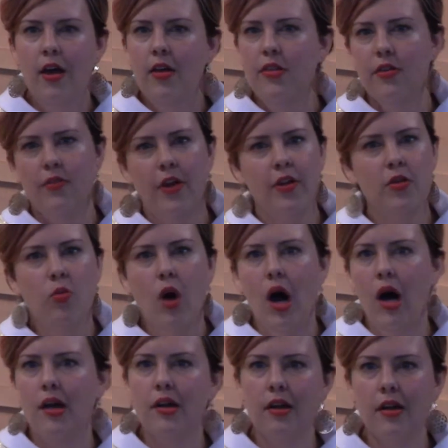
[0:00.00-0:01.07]
the very
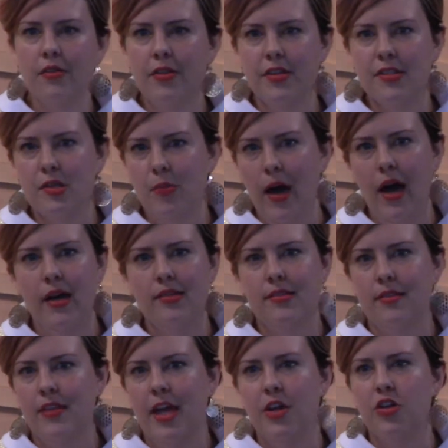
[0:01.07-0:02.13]
water, the spots
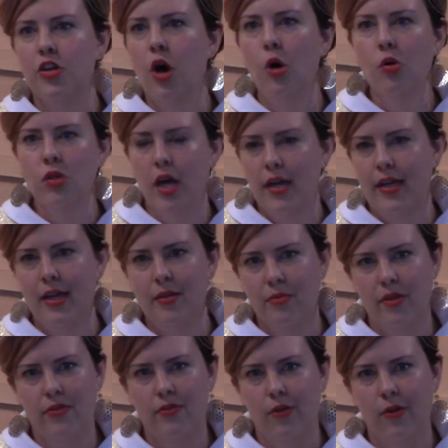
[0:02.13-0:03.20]
that they had no luck in
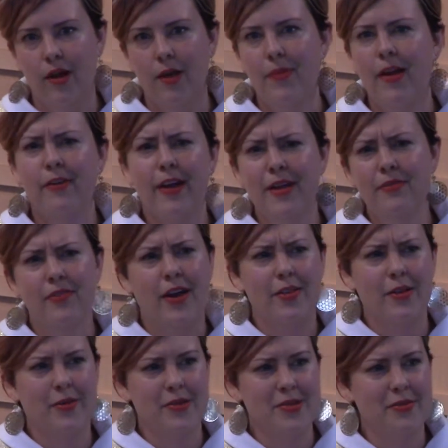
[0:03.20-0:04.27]
before. My
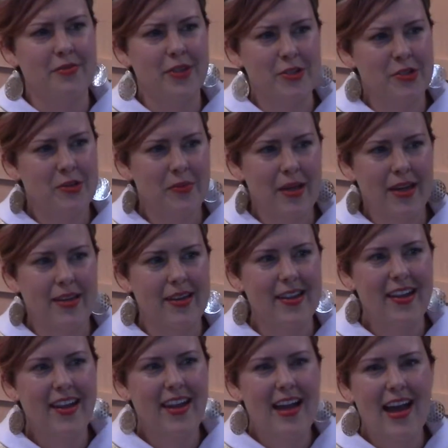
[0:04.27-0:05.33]
grandfather was a fisherman
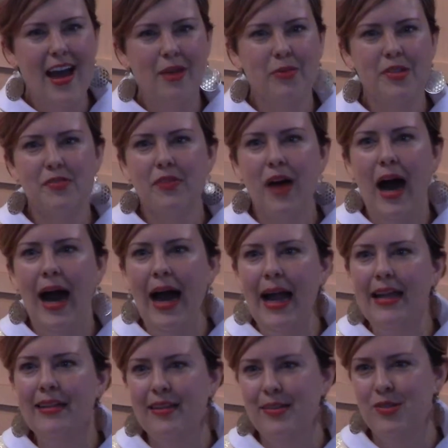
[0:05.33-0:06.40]
and was
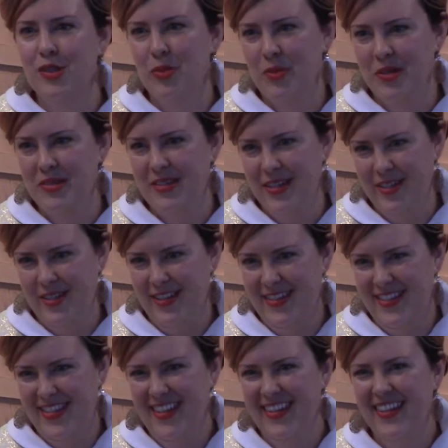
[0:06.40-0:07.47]
highly
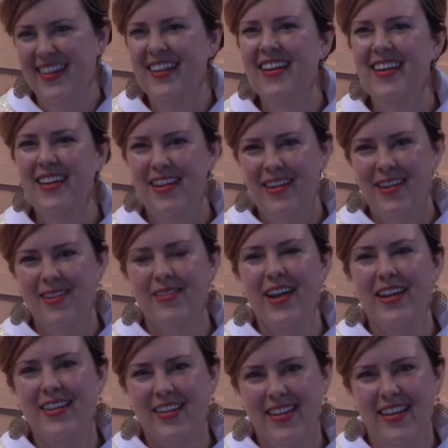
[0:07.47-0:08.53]
superstitious,
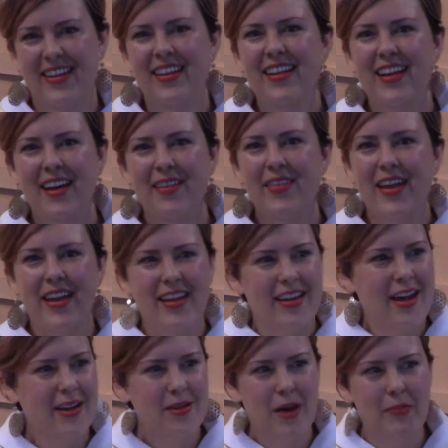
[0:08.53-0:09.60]
right? They
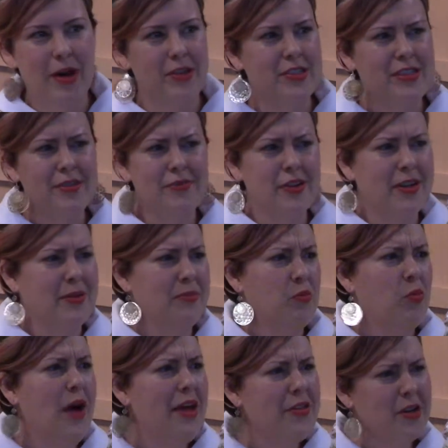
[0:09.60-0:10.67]
about different
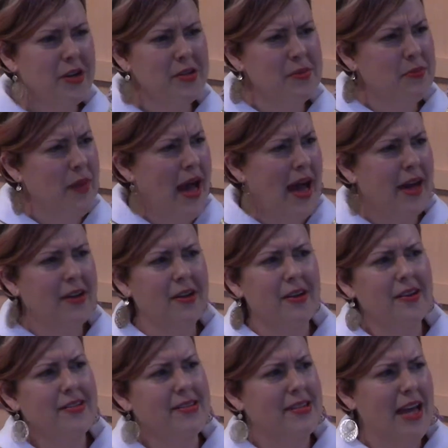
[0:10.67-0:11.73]
weather
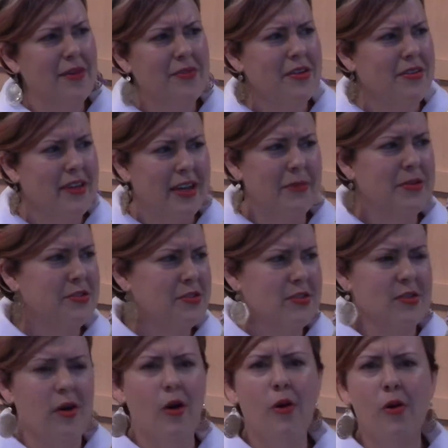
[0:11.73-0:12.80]
patterns and everything. I mean, this is
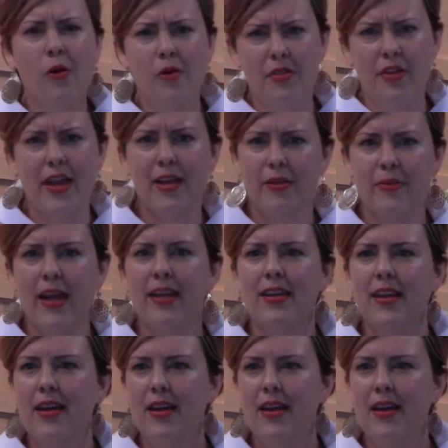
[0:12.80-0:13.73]
a whole thing, right?